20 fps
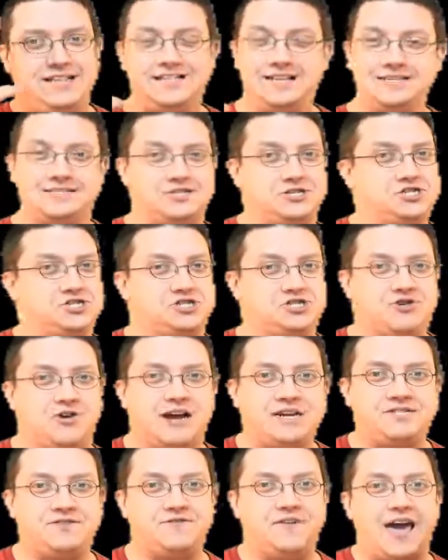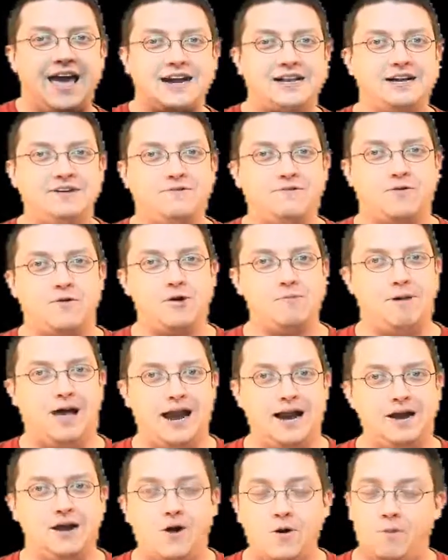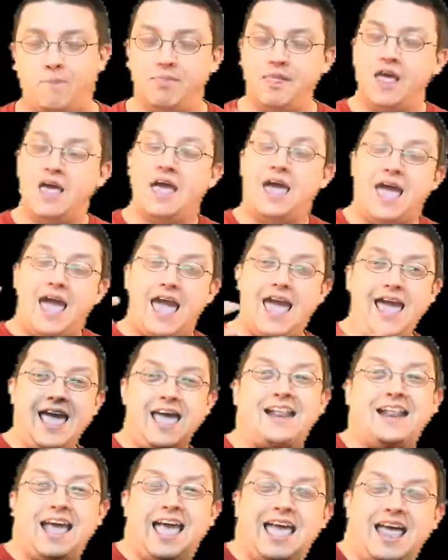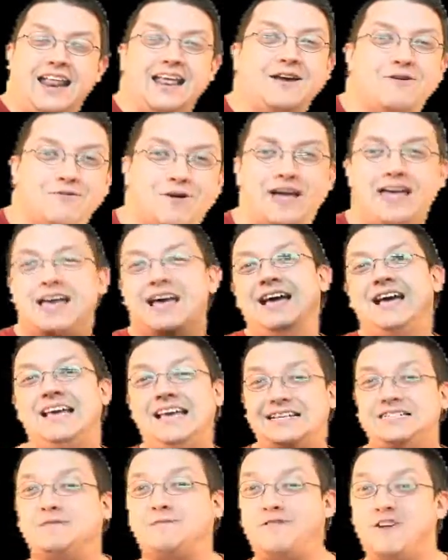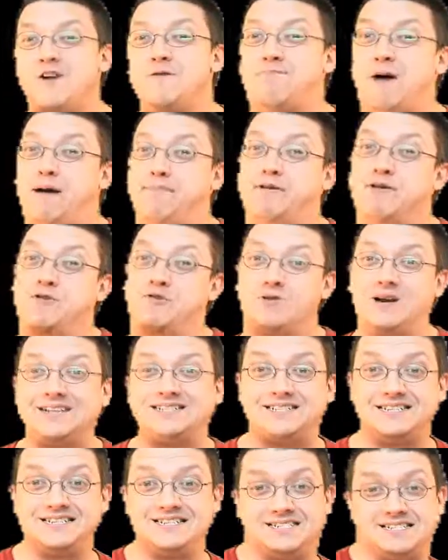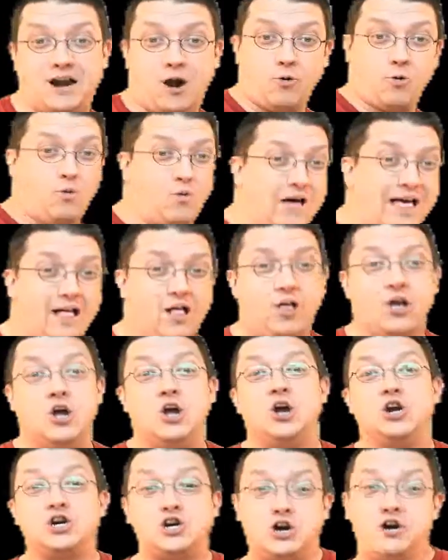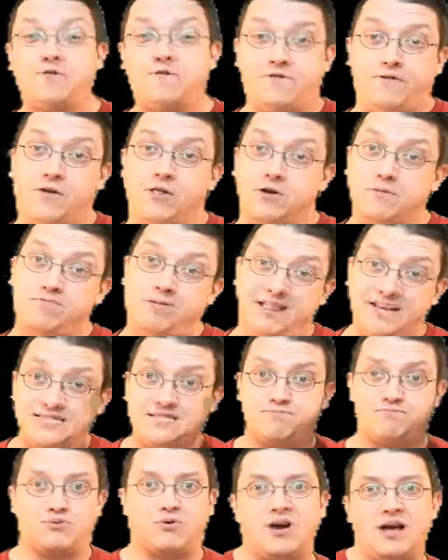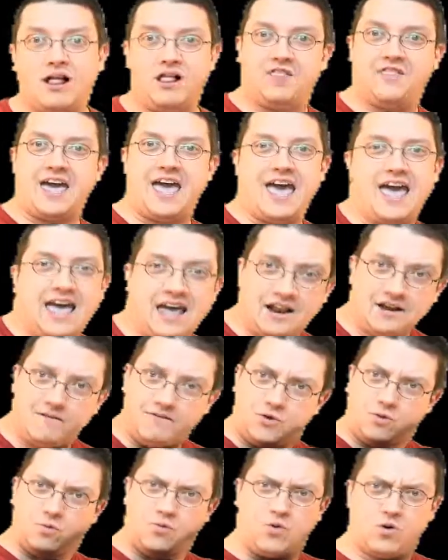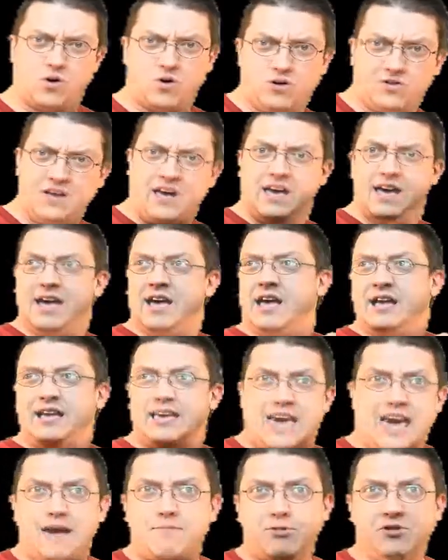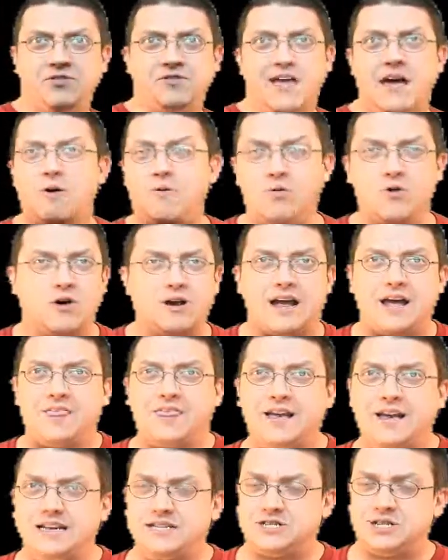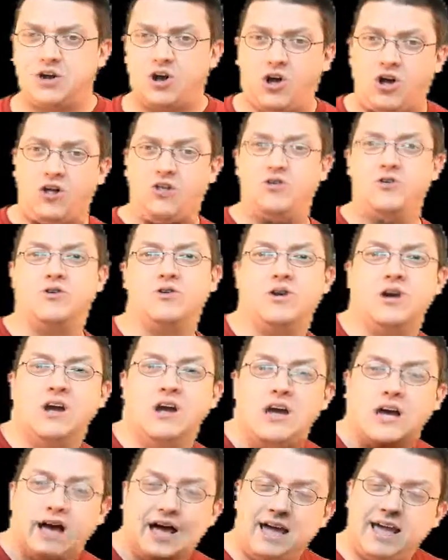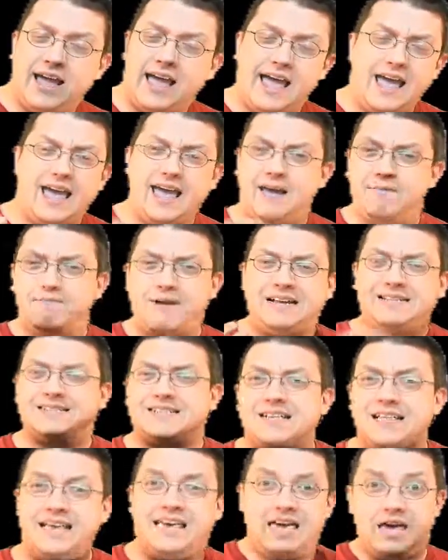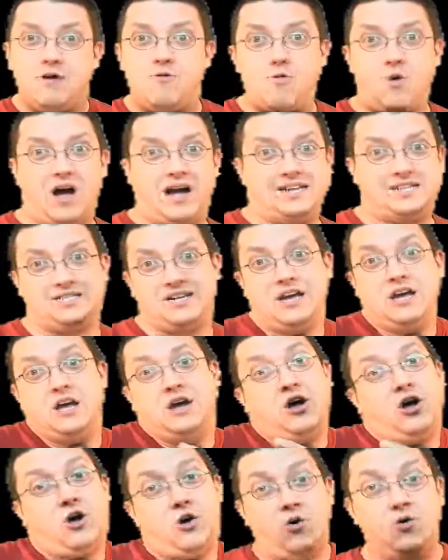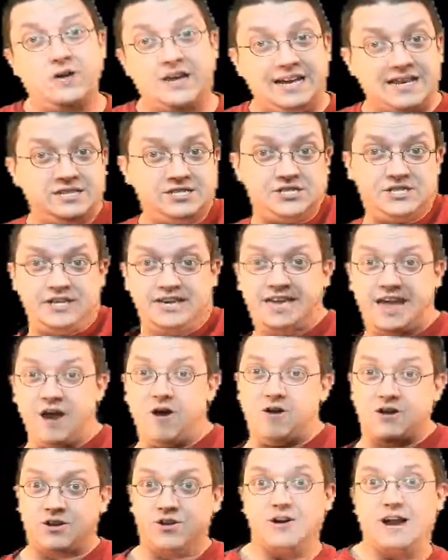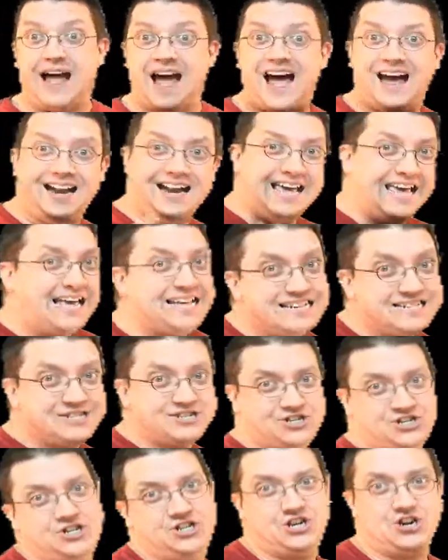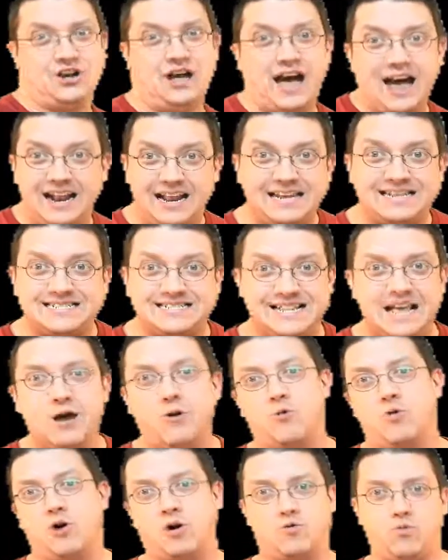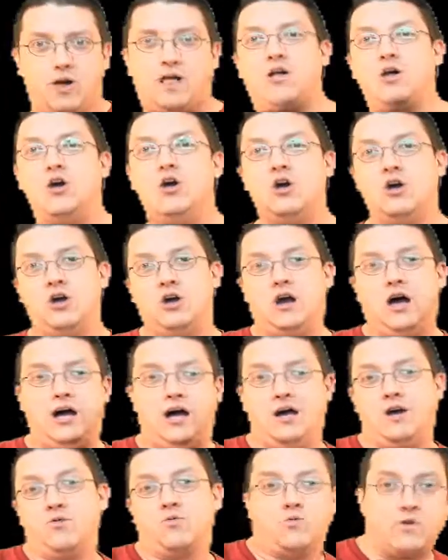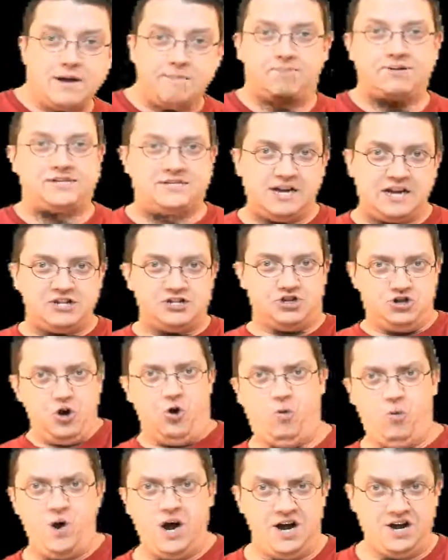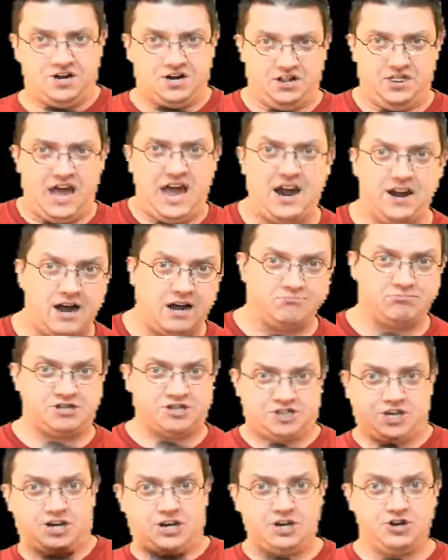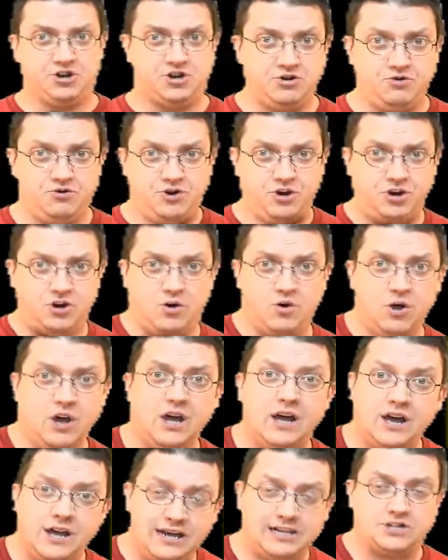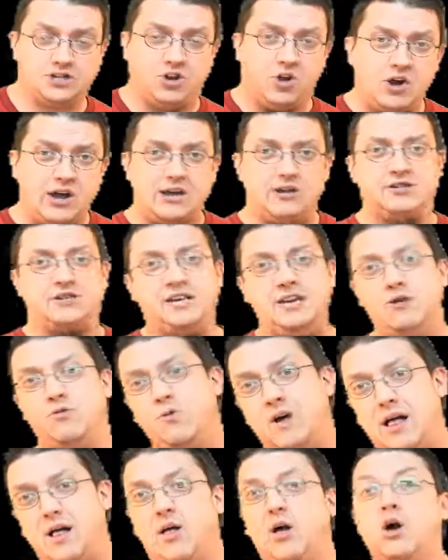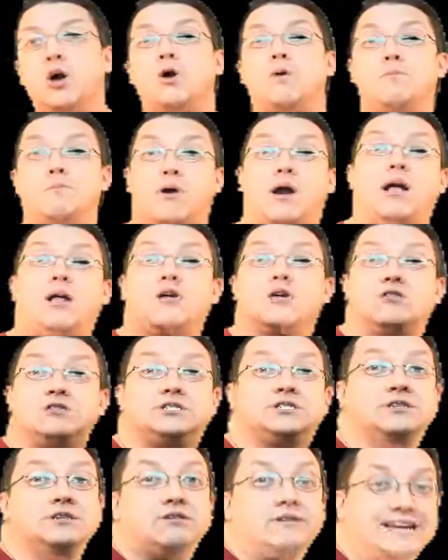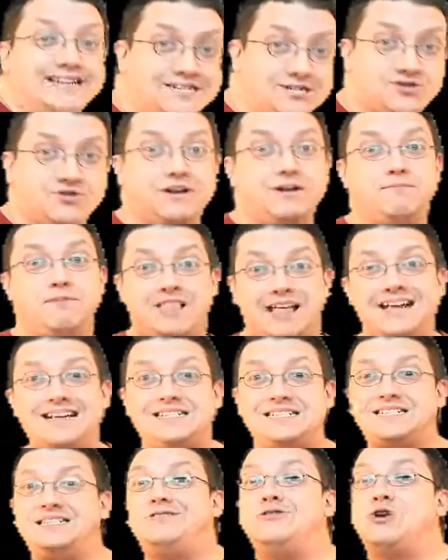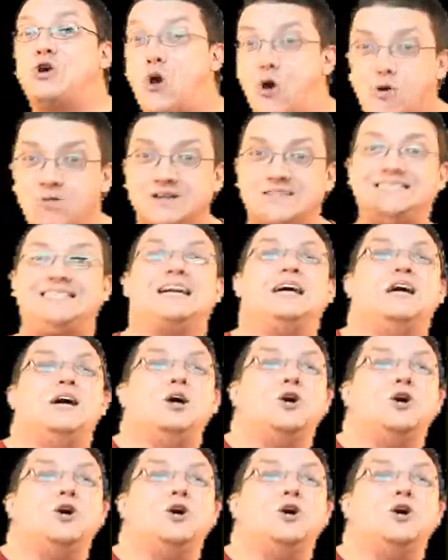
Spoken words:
It's a stretch of acting for him, I know. And anyway, he's a very popular wrestling star. Well, Kurt Fuller plays Brell, the head of the World Cable Network, I think it's called. And basically, he wants Hogan's character on his network. Well, Rip says, no way to that. I'm sticking to, you know, his loyalty. Well, Brell goes to extreme lengths to coax